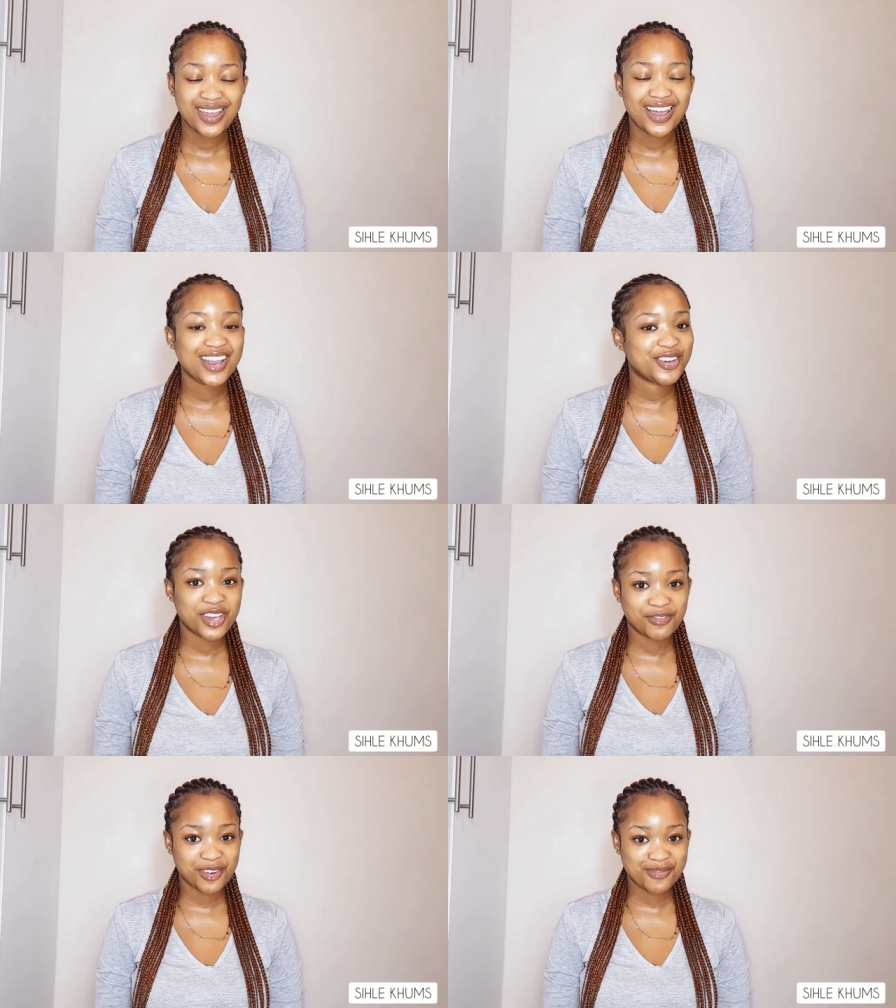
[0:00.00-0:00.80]
hello
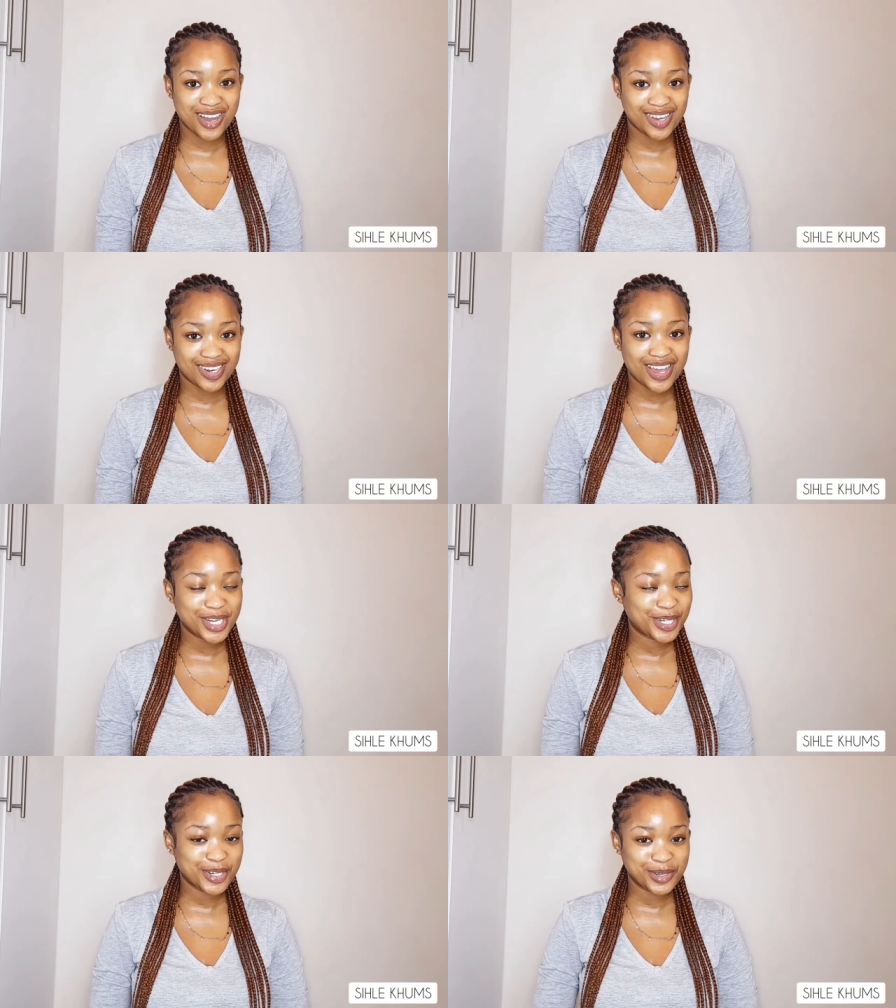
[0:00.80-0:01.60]
everyone
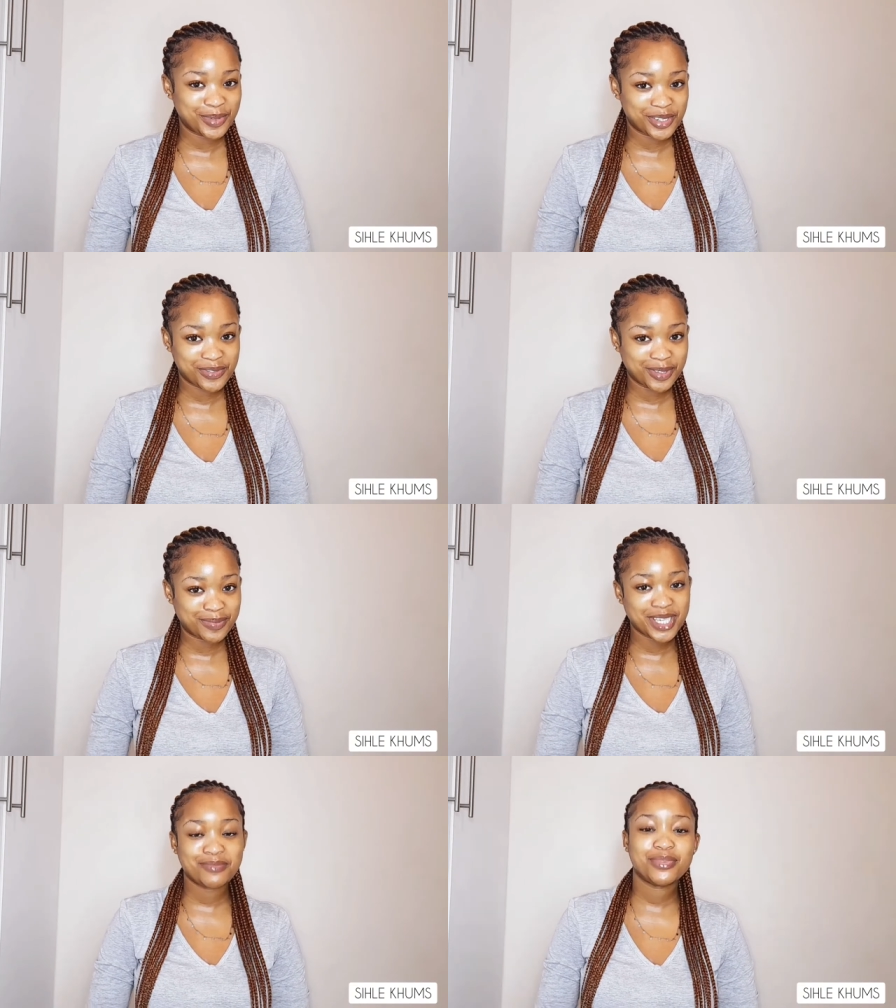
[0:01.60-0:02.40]
hello beautiful
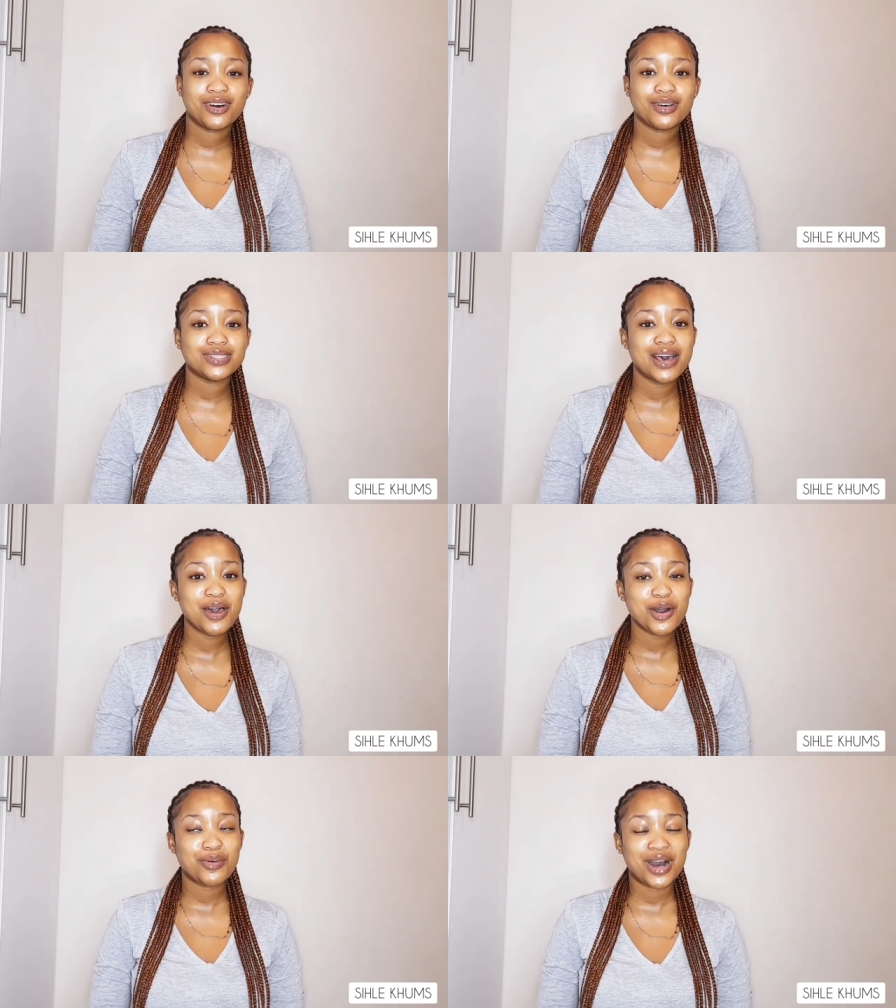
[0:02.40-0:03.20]
people
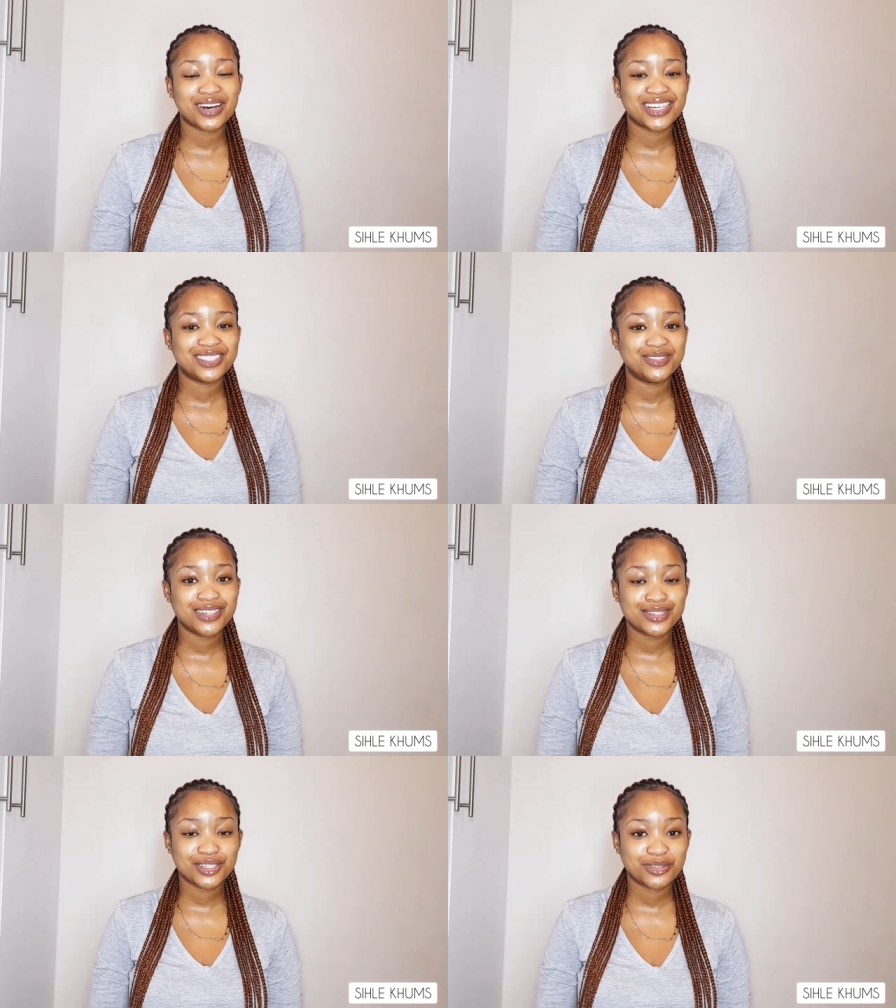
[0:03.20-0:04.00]
welcome
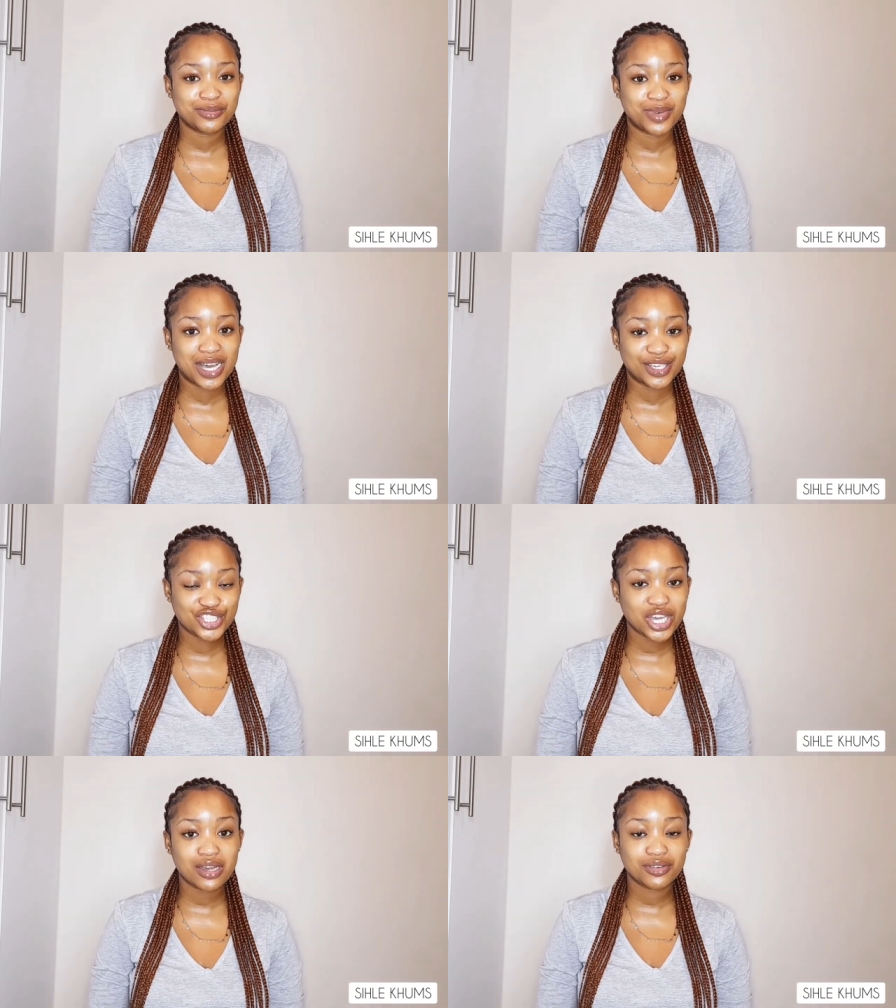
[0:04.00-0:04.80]
to my
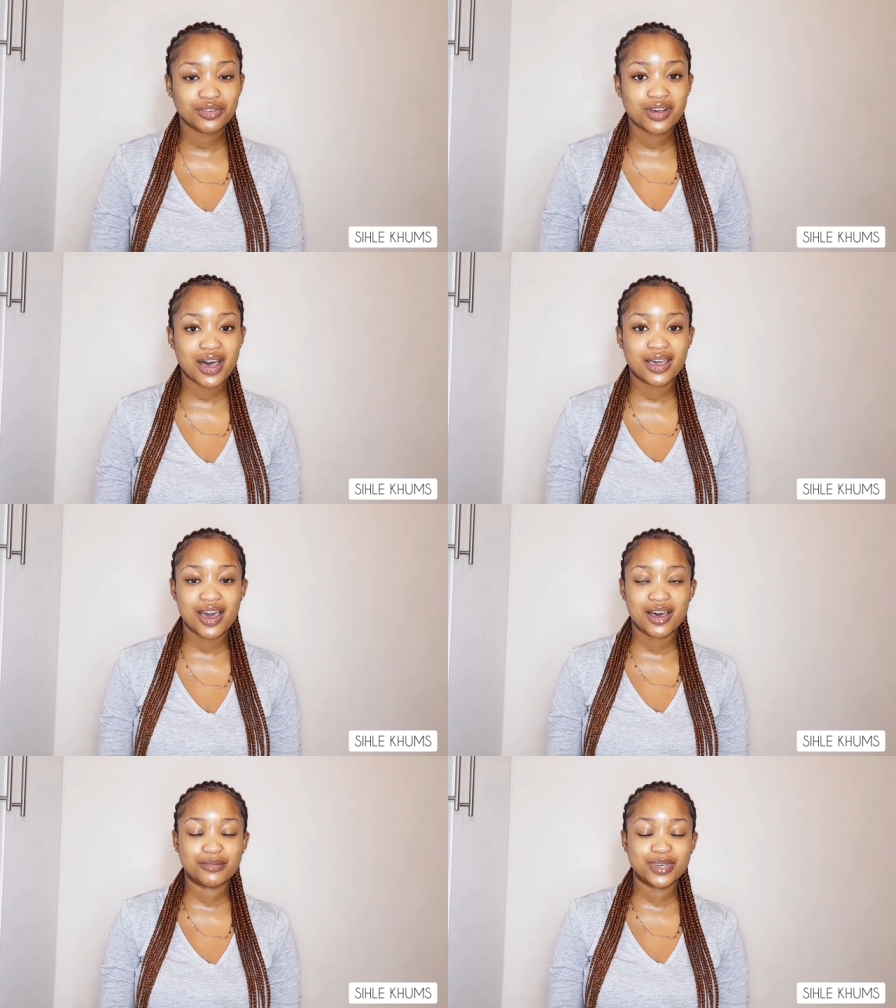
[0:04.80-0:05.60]
channel i
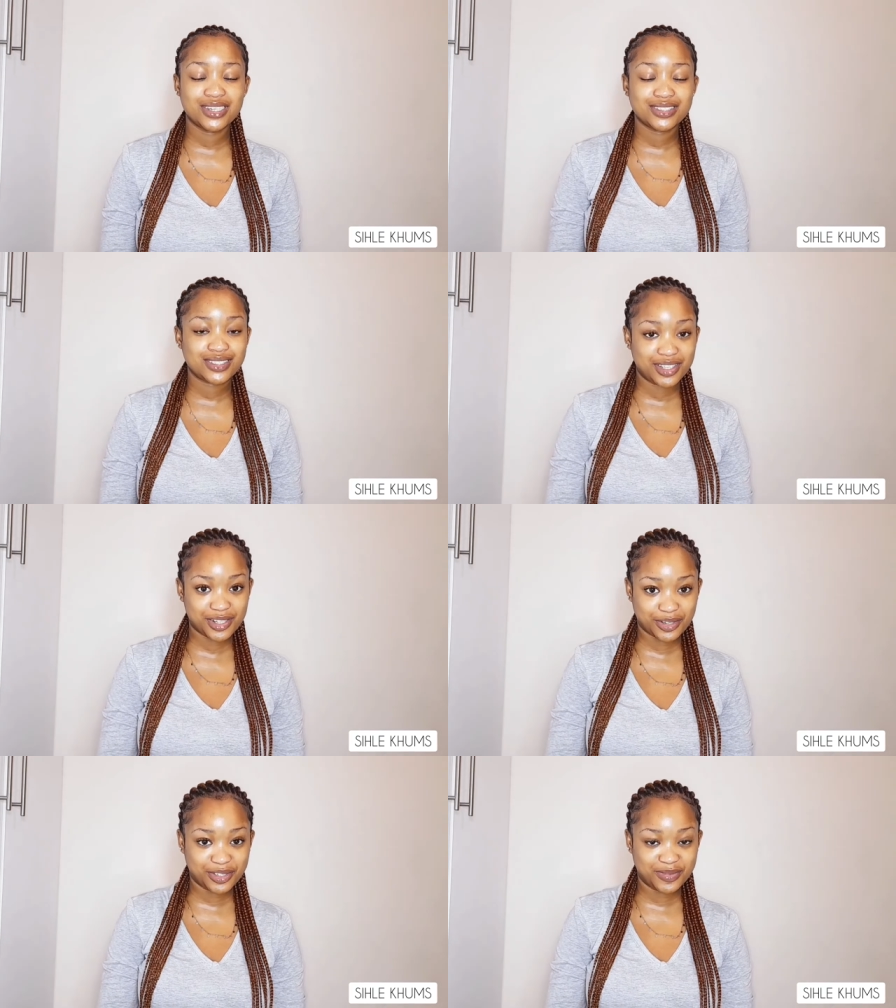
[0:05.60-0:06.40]
am
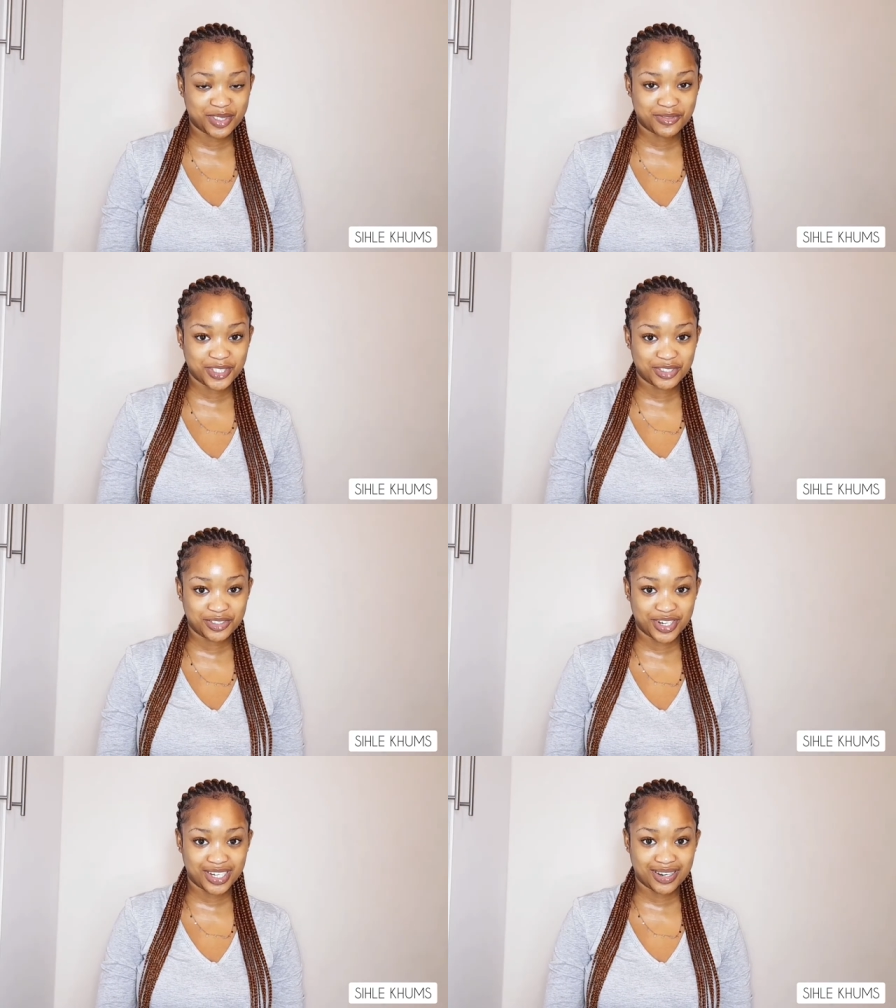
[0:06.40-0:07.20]
Sihle Khums if you don't
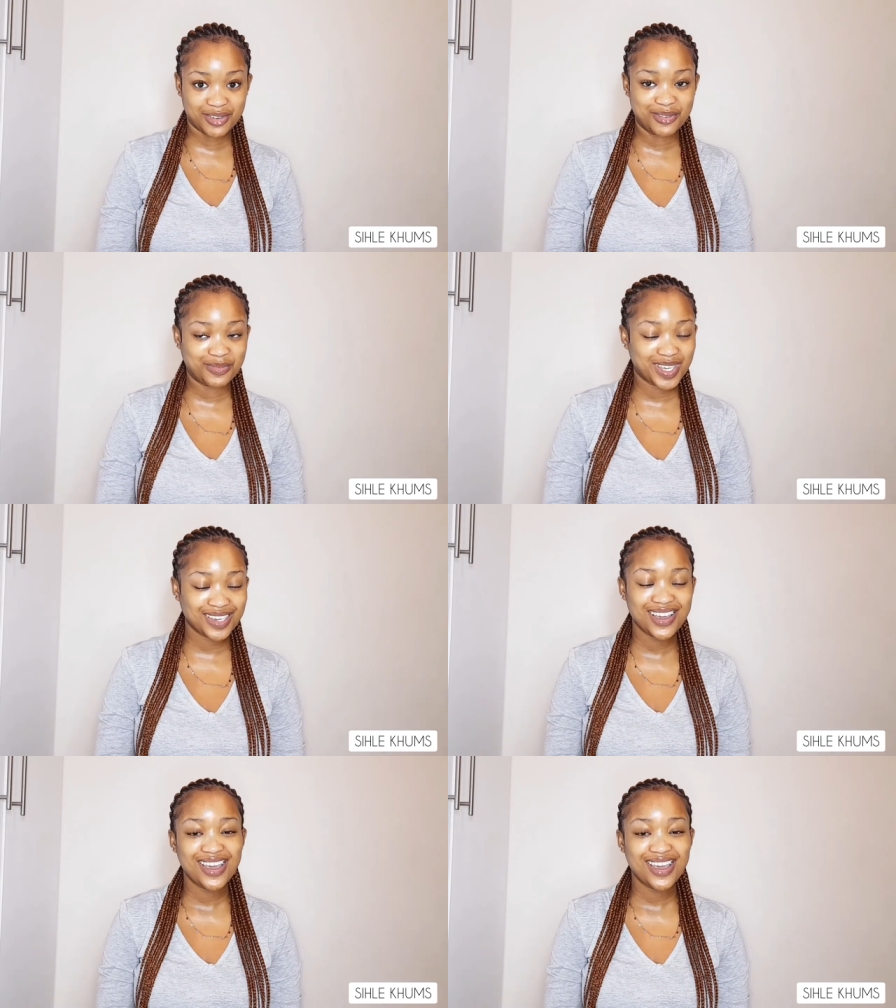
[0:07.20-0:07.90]
already know me